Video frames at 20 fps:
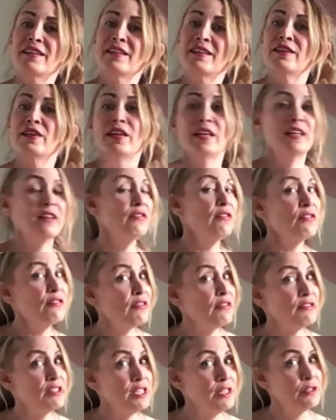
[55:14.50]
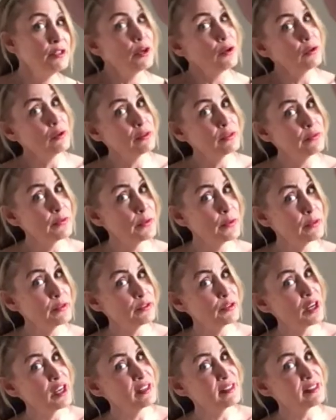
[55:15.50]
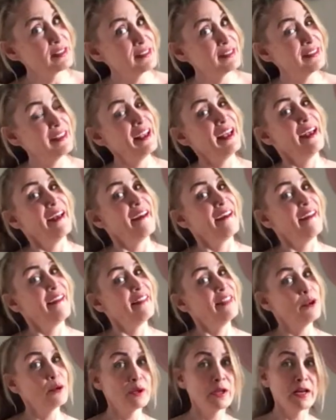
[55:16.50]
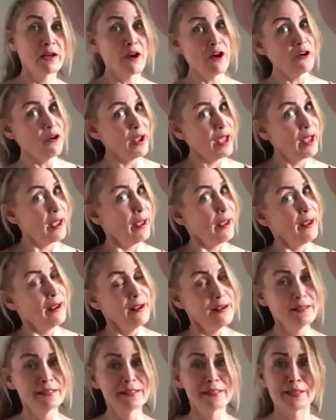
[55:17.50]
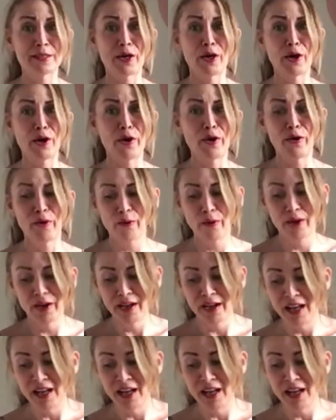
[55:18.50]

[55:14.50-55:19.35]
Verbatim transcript: could I give you $15 for this dress? And they were like, okay. So